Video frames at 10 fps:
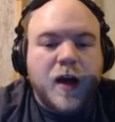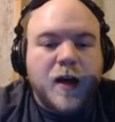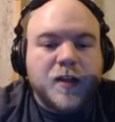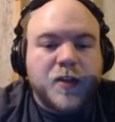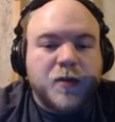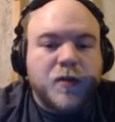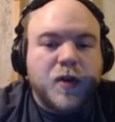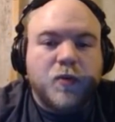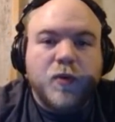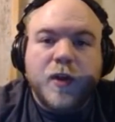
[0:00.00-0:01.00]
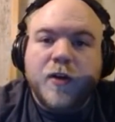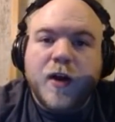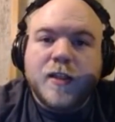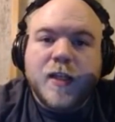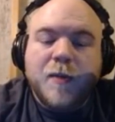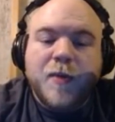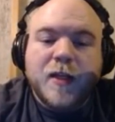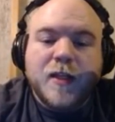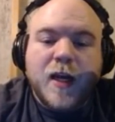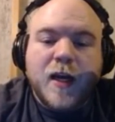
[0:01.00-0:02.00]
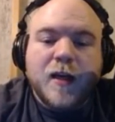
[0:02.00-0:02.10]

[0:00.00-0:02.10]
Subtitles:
So a really great sniping attack,